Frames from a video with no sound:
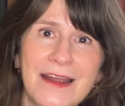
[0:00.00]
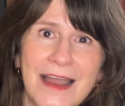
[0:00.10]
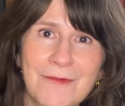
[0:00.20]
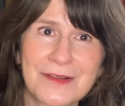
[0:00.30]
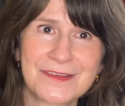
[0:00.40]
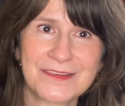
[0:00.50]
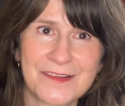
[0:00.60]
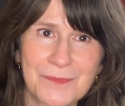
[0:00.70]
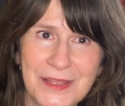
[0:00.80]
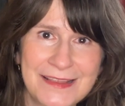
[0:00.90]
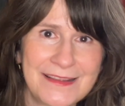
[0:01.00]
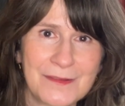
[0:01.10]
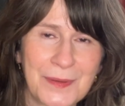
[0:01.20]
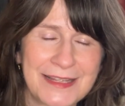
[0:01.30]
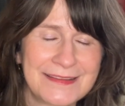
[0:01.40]
I want to display these
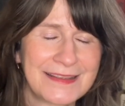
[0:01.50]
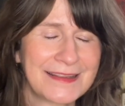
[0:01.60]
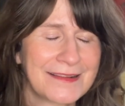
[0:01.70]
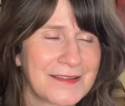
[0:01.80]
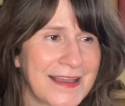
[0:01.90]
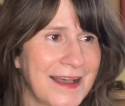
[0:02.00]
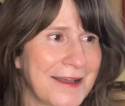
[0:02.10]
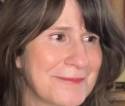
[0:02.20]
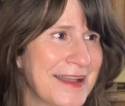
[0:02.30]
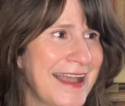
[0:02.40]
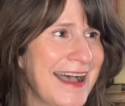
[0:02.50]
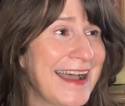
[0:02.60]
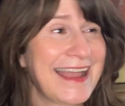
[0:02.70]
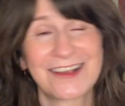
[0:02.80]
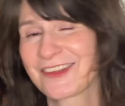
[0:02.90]
paintings. I
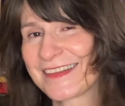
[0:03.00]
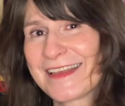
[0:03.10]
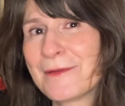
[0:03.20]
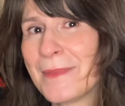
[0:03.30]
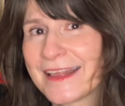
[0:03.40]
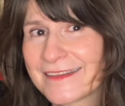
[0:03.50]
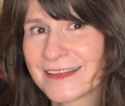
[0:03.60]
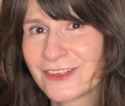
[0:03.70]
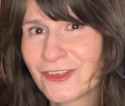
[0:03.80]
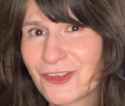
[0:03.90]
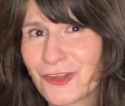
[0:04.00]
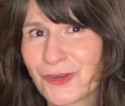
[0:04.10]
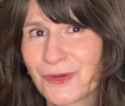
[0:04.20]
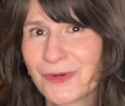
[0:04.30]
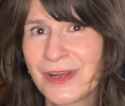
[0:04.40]
actually sent a message
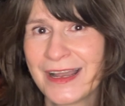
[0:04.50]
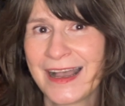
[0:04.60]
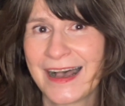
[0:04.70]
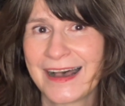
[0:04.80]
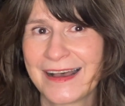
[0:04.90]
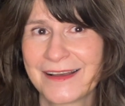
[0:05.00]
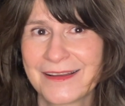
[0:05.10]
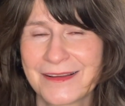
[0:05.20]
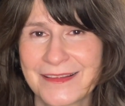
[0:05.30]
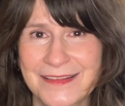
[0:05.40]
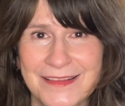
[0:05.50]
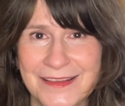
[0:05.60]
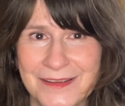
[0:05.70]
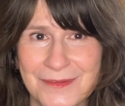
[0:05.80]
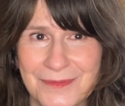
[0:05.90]
to
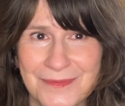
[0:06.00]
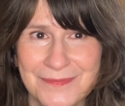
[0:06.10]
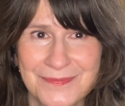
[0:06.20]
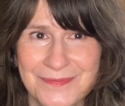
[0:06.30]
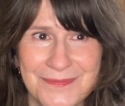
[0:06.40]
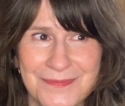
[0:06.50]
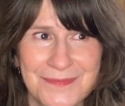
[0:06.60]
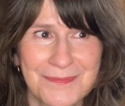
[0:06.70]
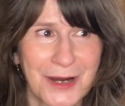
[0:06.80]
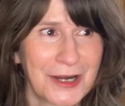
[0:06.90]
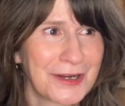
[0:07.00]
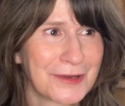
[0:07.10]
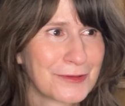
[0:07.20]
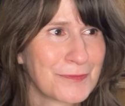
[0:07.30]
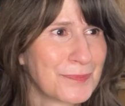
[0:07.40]
the
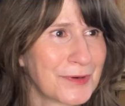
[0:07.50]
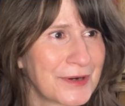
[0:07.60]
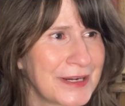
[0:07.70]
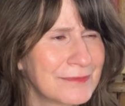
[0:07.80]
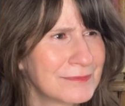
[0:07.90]
Marcos Borio